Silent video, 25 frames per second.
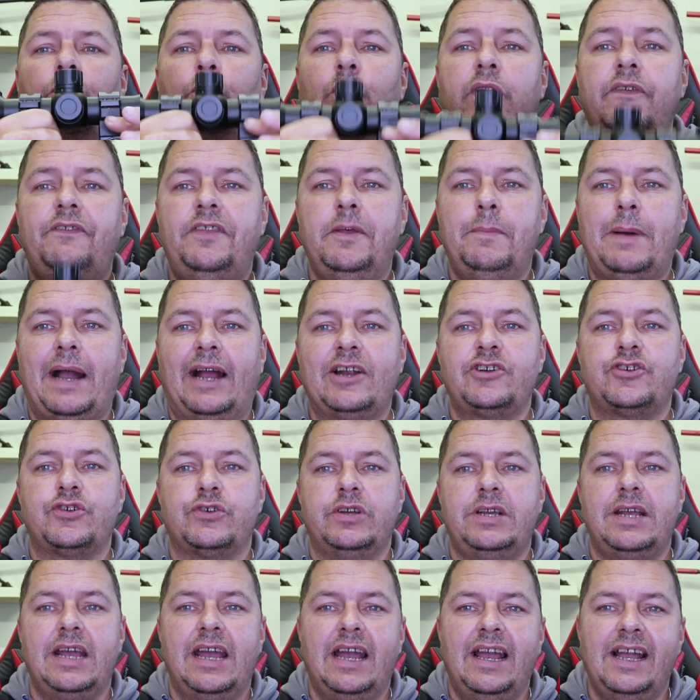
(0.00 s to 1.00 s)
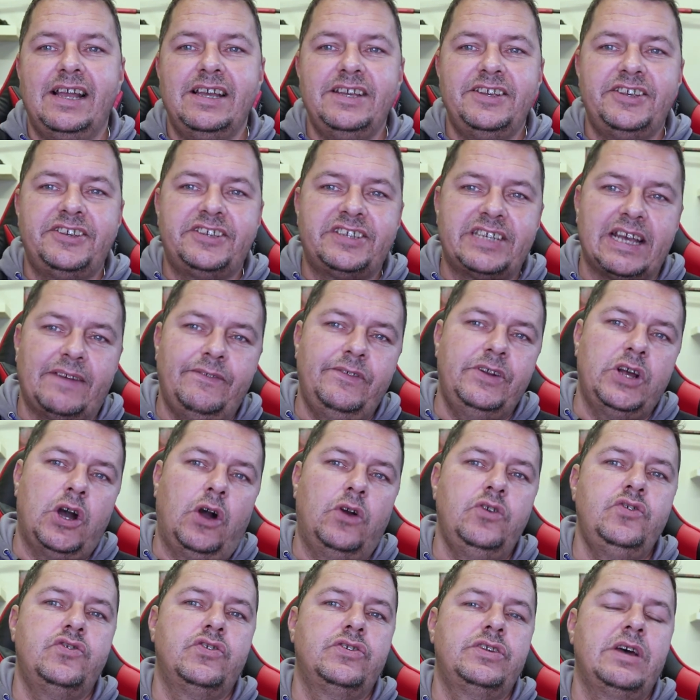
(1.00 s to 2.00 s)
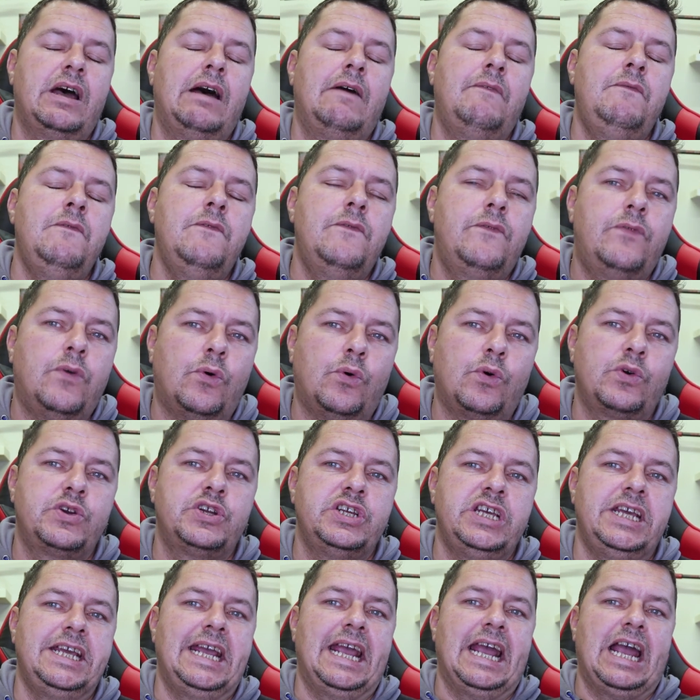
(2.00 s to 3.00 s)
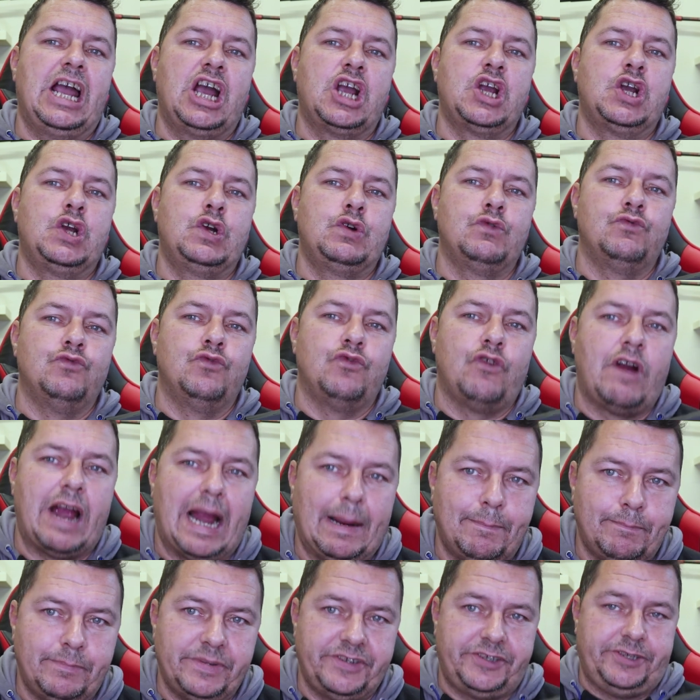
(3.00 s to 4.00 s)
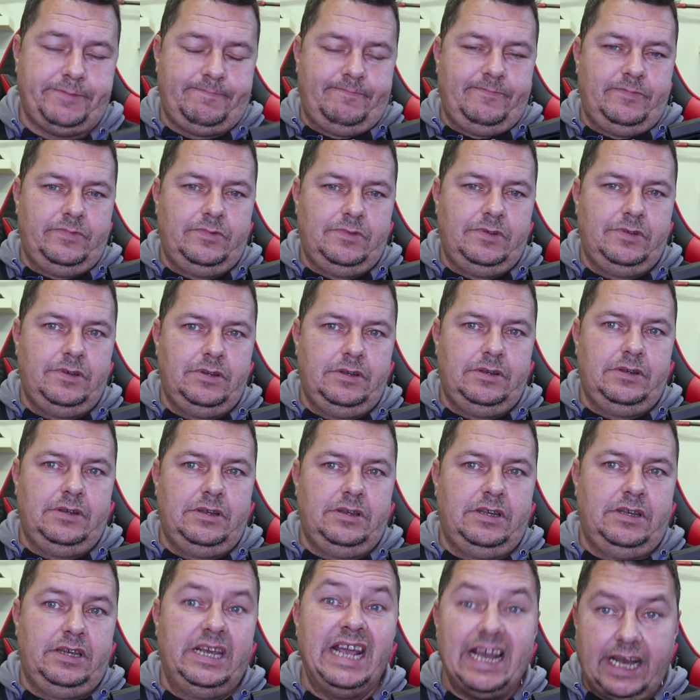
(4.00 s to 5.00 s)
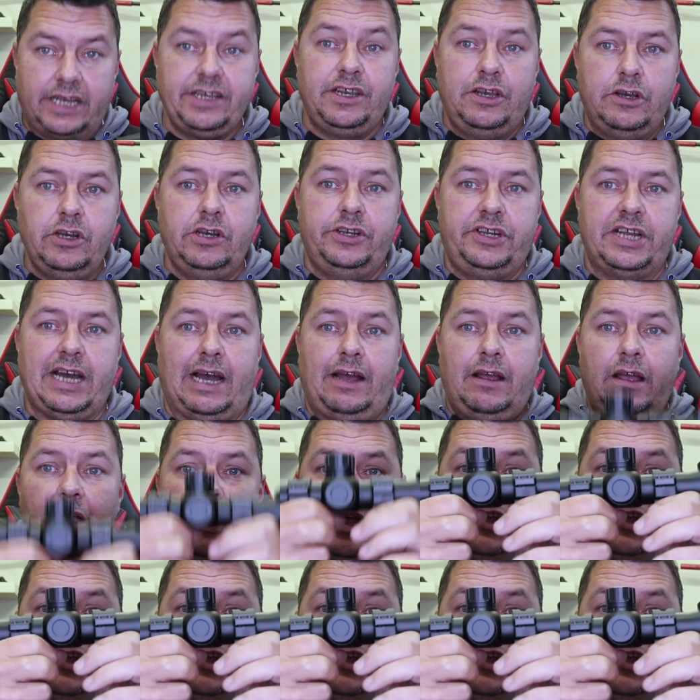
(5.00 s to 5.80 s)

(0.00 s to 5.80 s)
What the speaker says: with the battery, 740 grams. Yeah, you heard that,